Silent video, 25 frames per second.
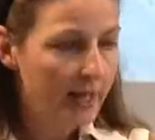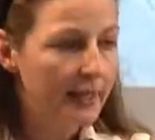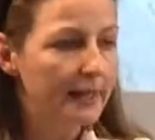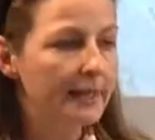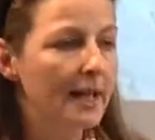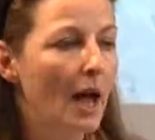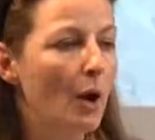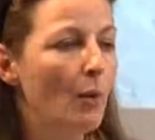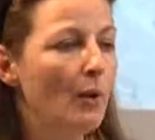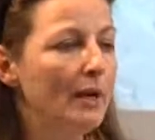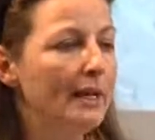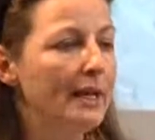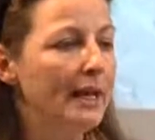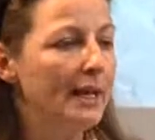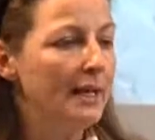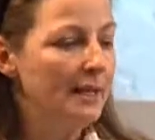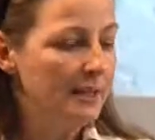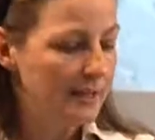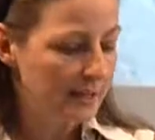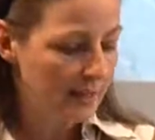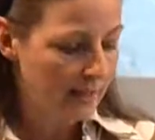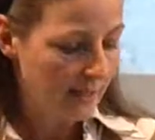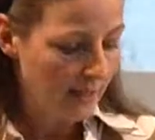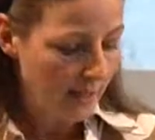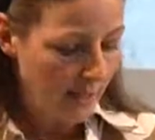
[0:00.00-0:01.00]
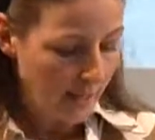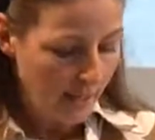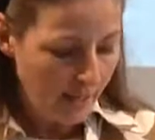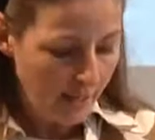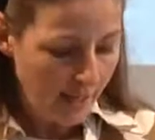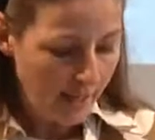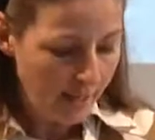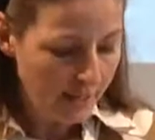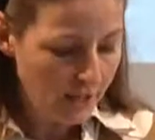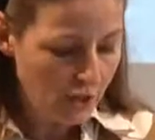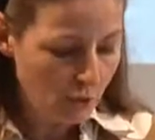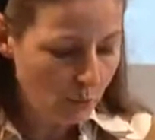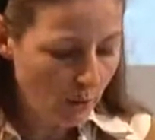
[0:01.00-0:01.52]
Nowadays,
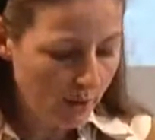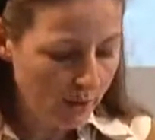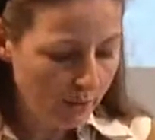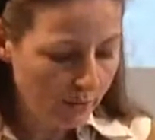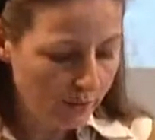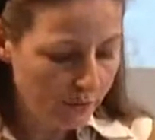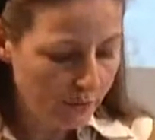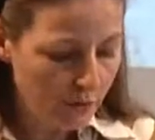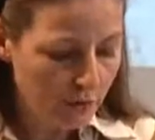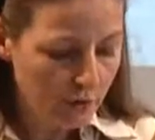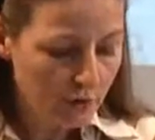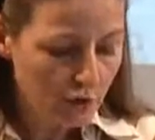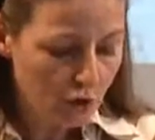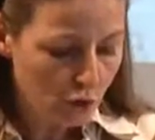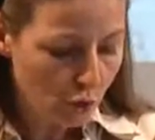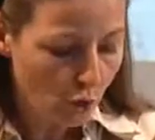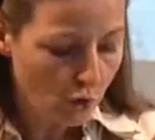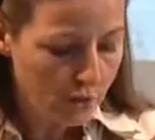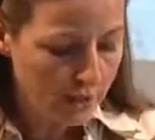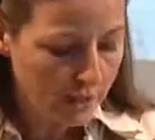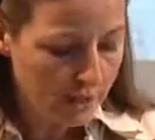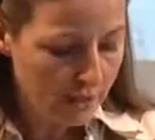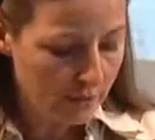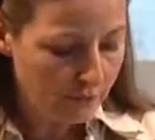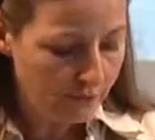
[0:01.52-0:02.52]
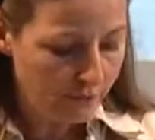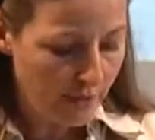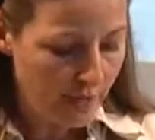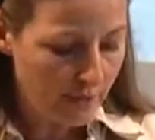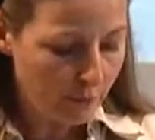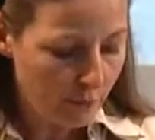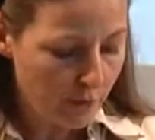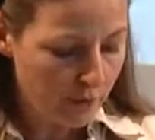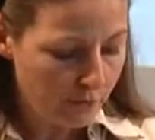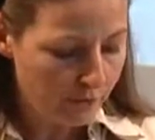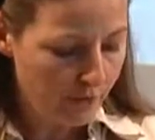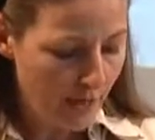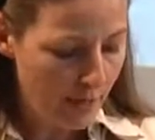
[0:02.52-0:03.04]
it's one of Georgia's
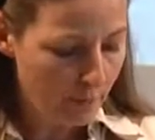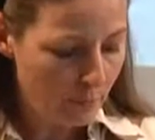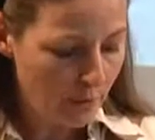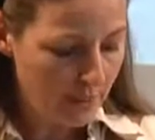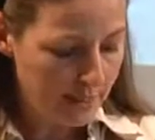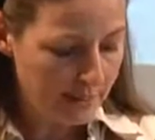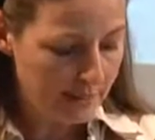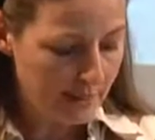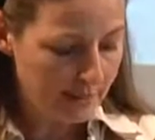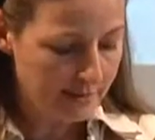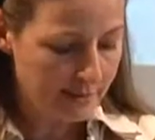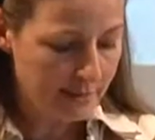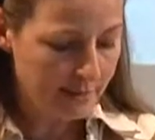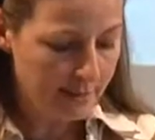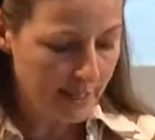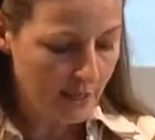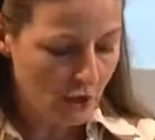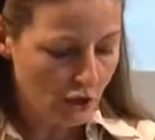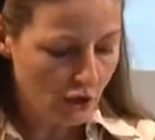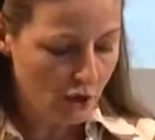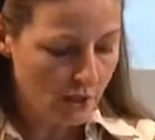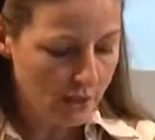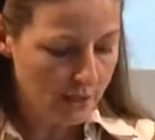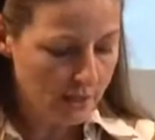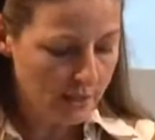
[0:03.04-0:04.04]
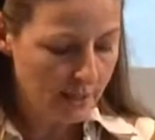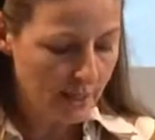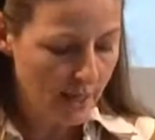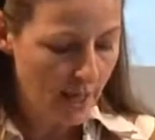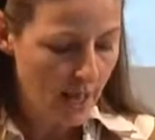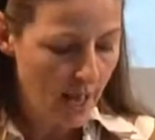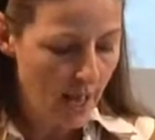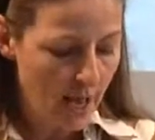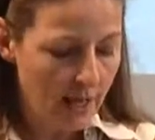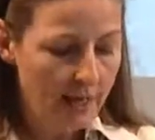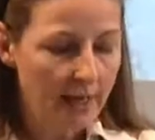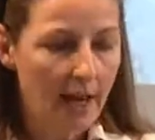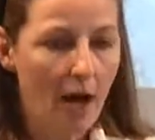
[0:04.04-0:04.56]
favorite family destinations,
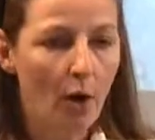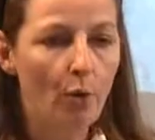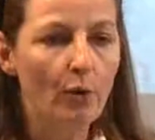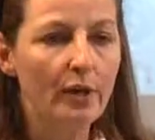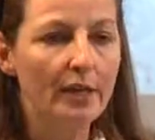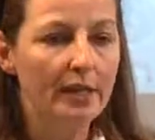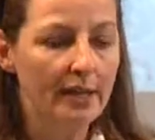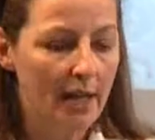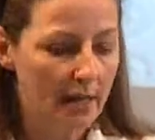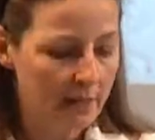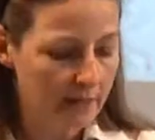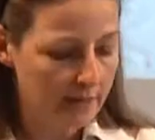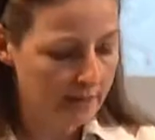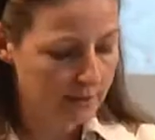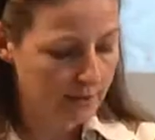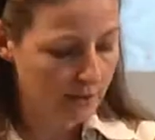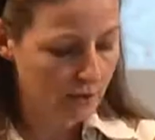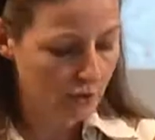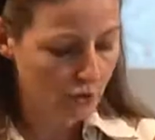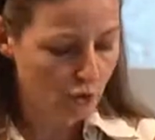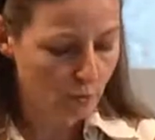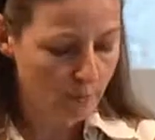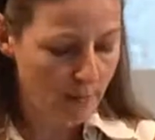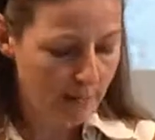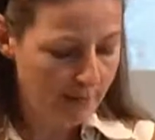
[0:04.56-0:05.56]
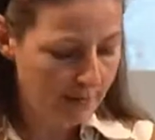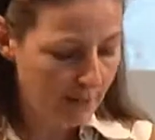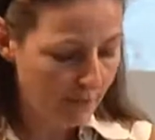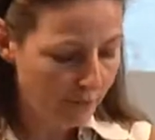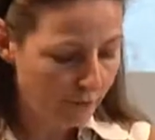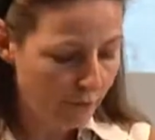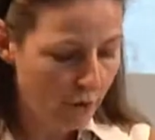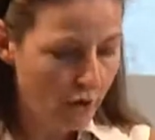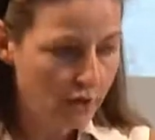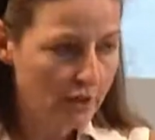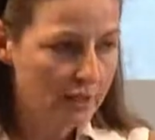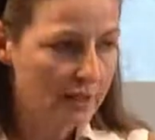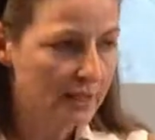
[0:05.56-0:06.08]
allowing youngsters to make their
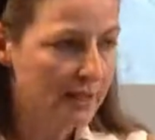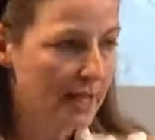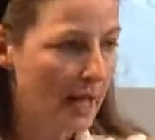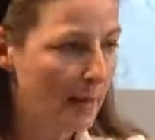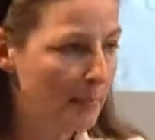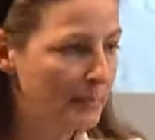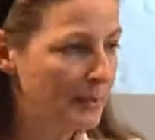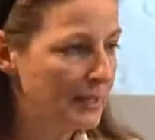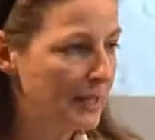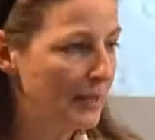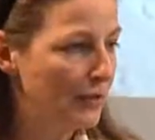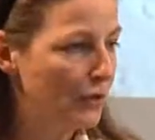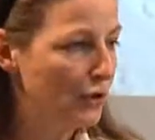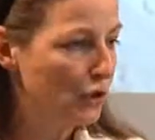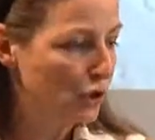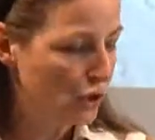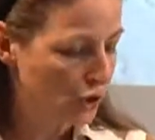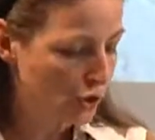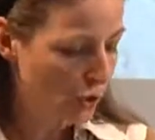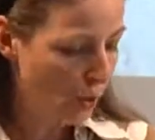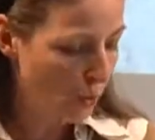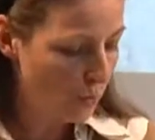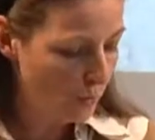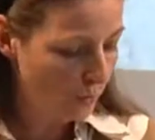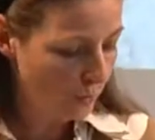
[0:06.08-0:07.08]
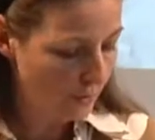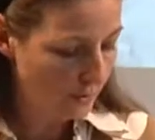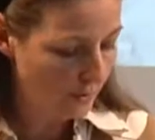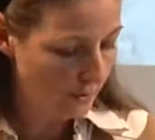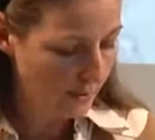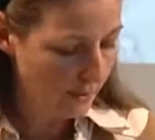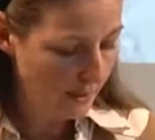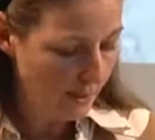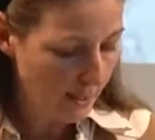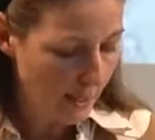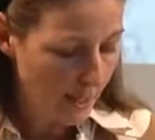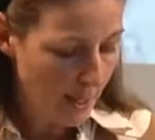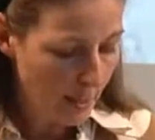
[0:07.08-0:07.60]
first steps in the snow,
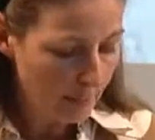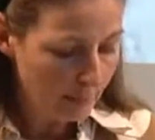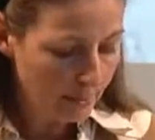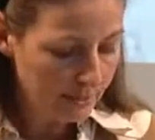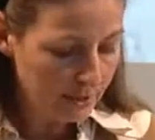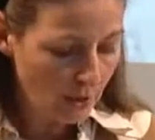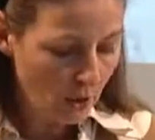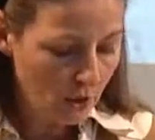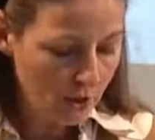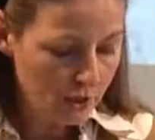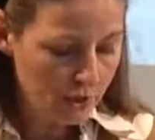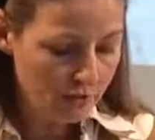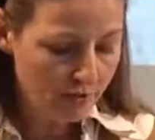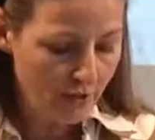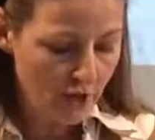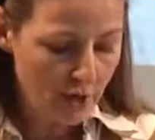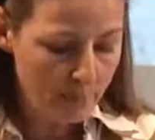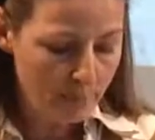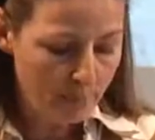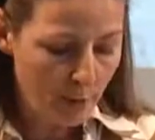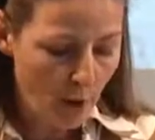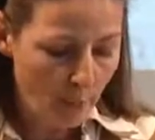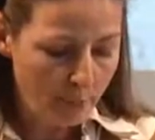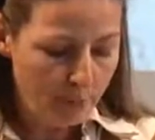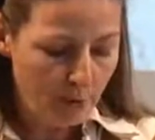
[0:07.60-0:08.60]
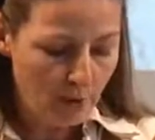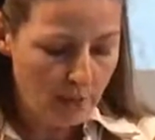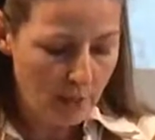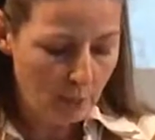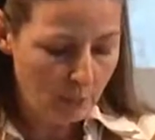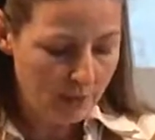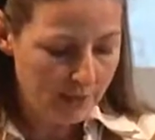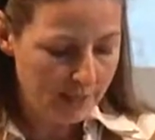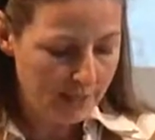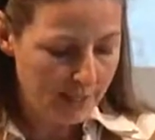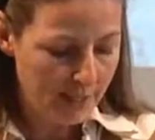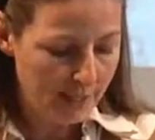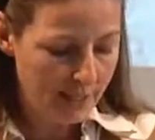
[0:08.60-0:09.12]
but also very popular
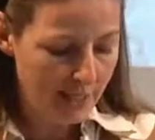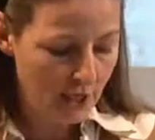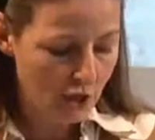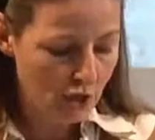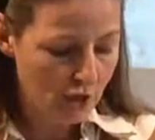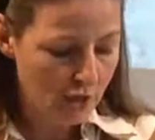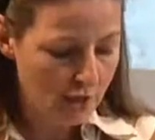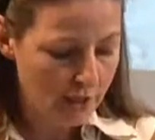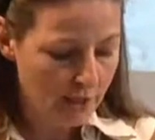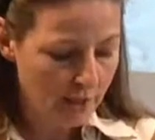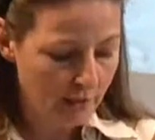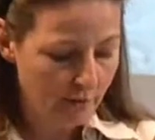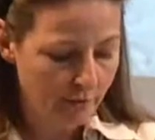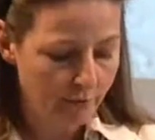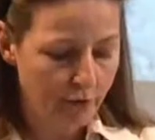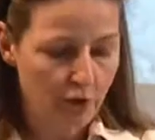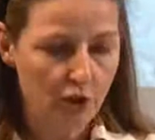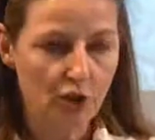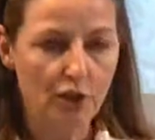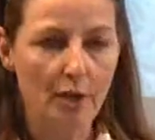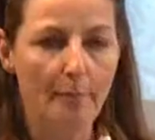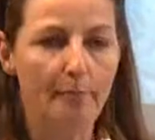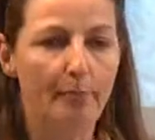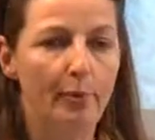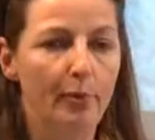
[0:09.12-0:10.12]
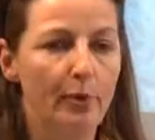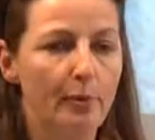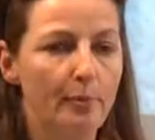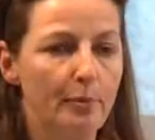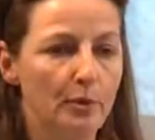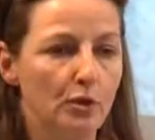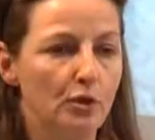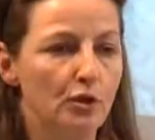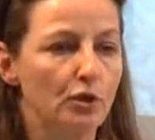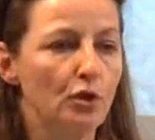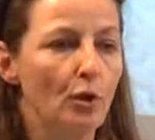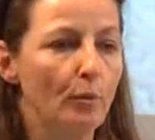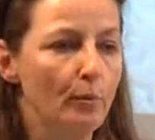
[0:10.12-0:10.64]
with teenagers for superb
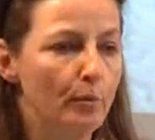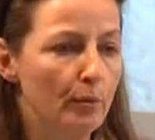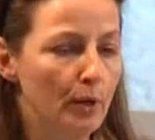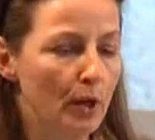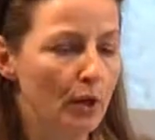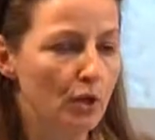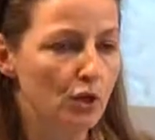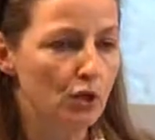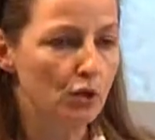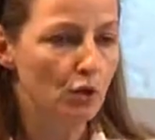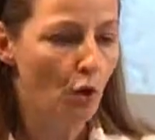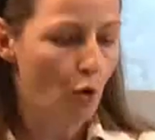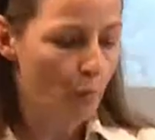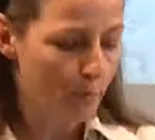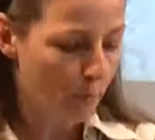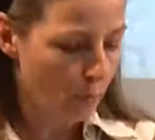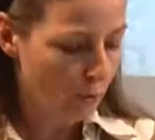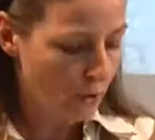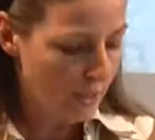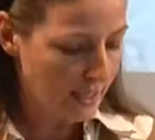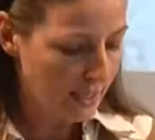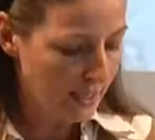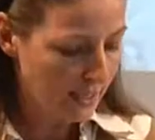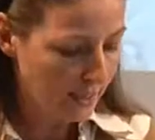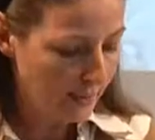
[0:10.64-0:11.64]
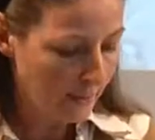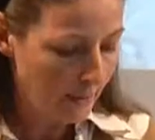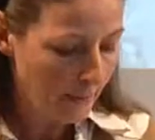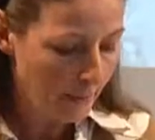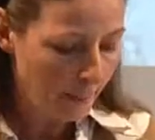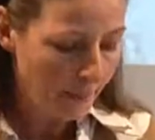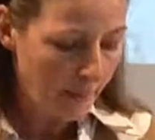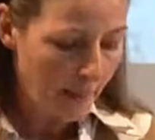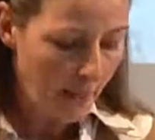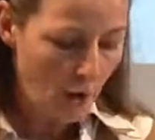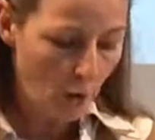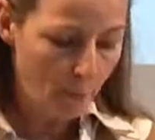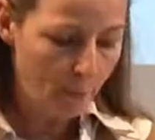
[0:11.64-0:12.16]
snowboarding
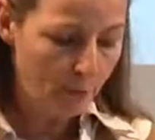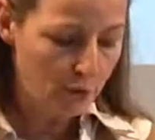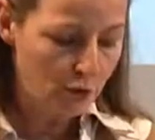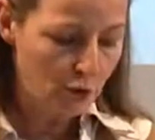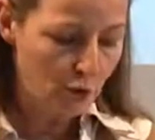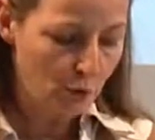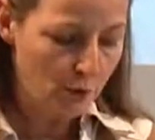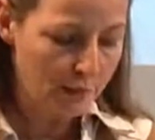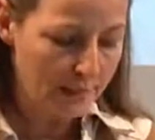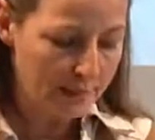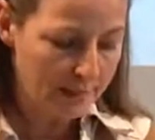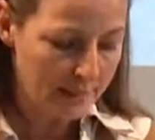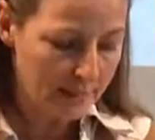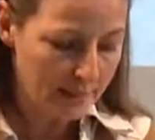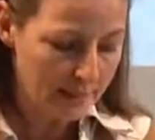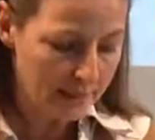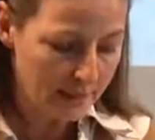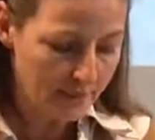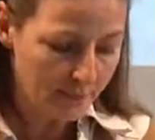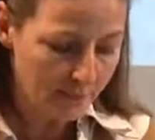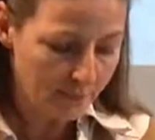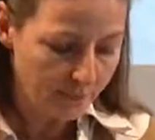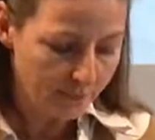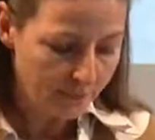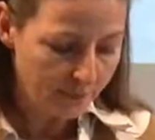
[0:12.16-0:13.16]
opportunities.